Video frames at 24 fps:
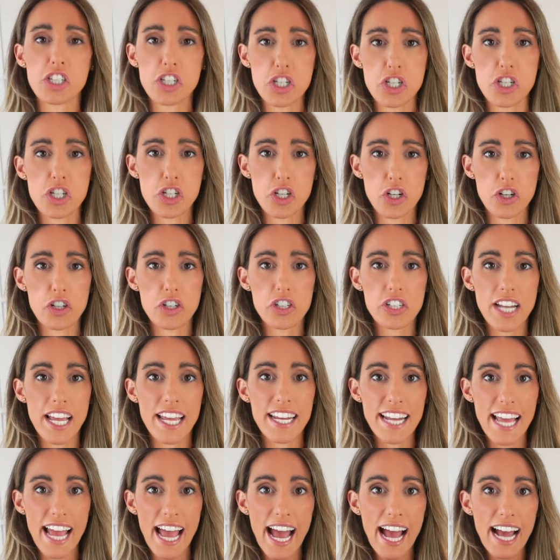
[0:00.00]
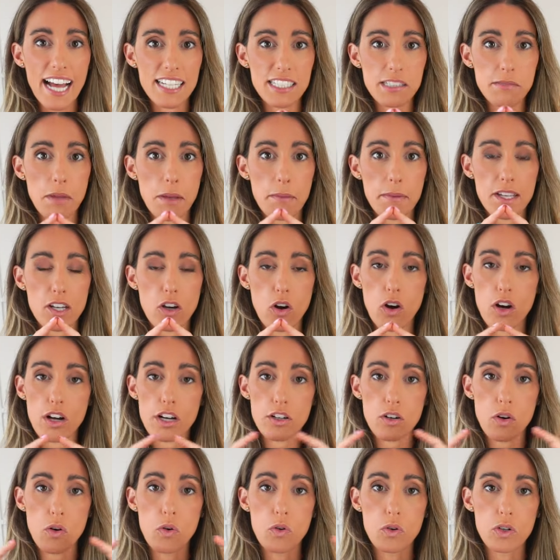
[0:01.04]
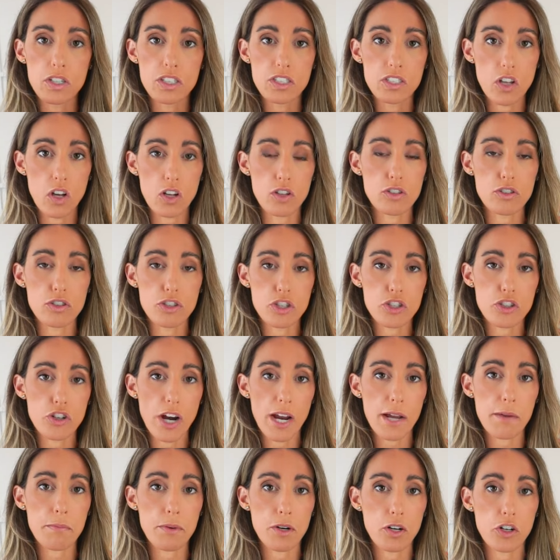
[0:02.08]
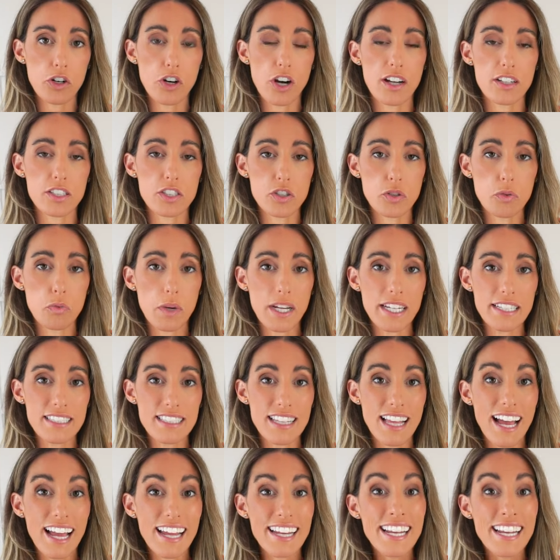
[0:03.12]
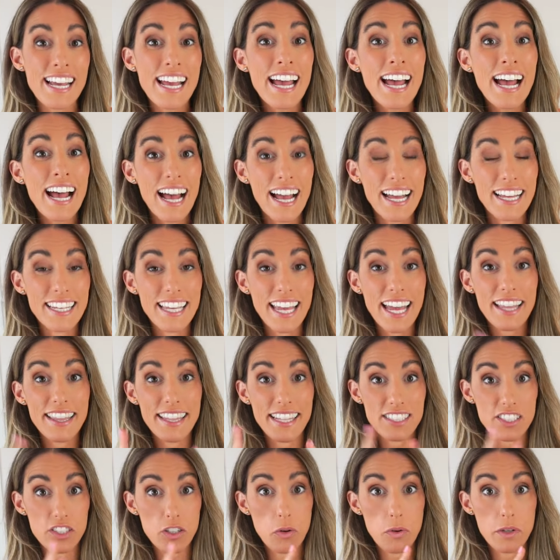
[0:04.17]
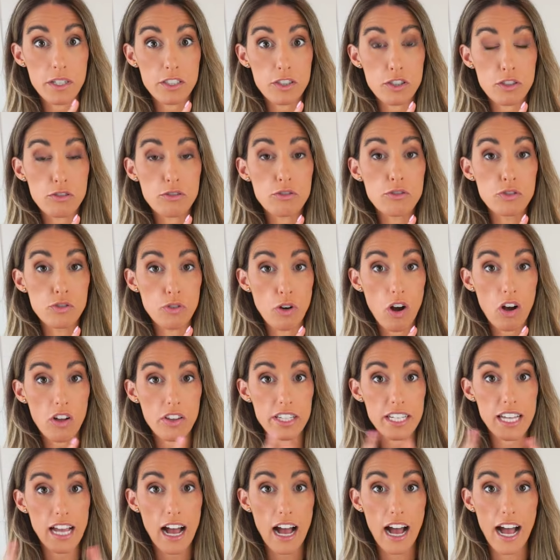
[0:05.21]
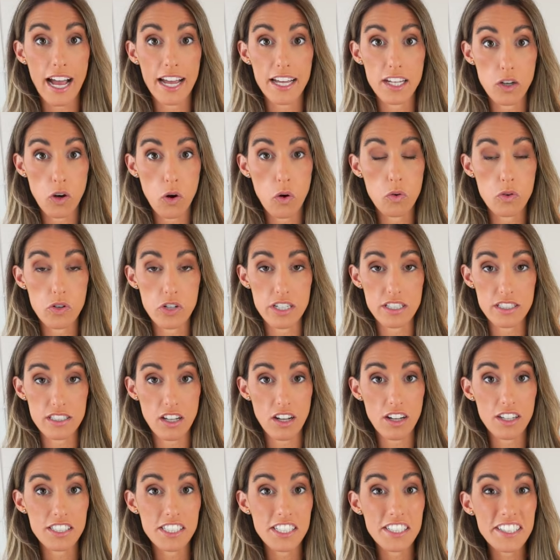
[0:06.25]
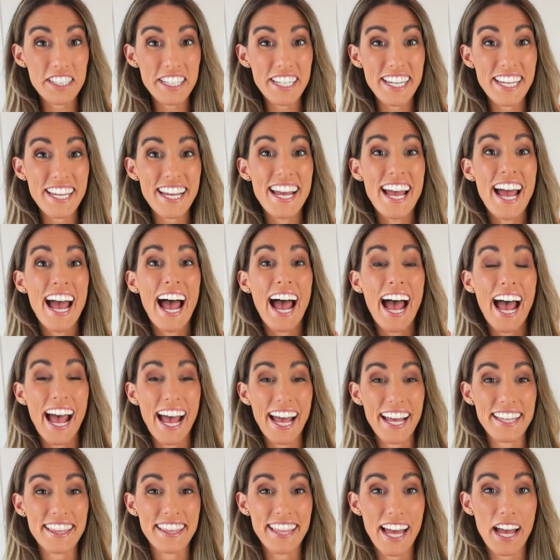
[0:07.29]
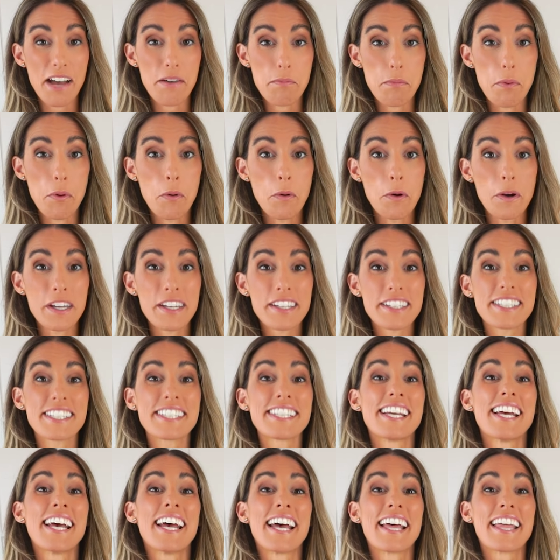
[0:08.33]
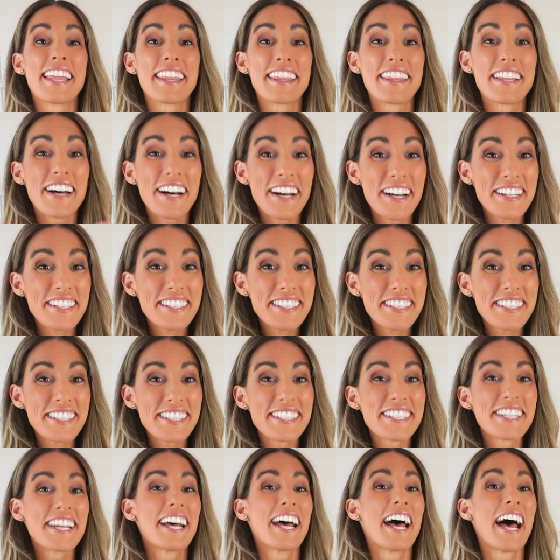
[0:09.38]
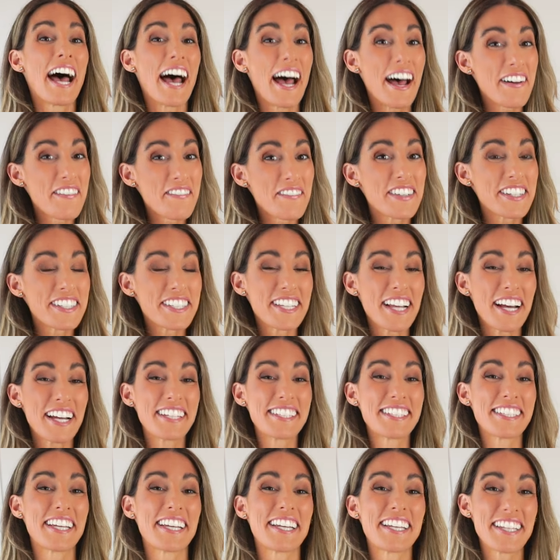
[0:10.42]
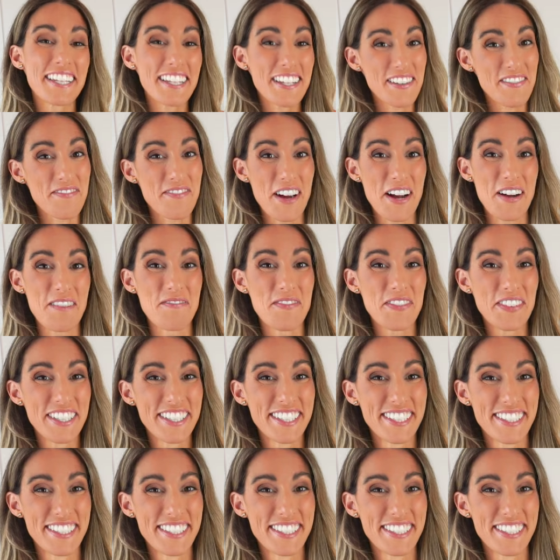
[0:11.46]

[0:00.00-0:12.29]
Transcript: a shirt and it has maybe a horizontal stripe across the waistline, again, that's going to draw the eye horizontally at that point, thus emphasizing your bump.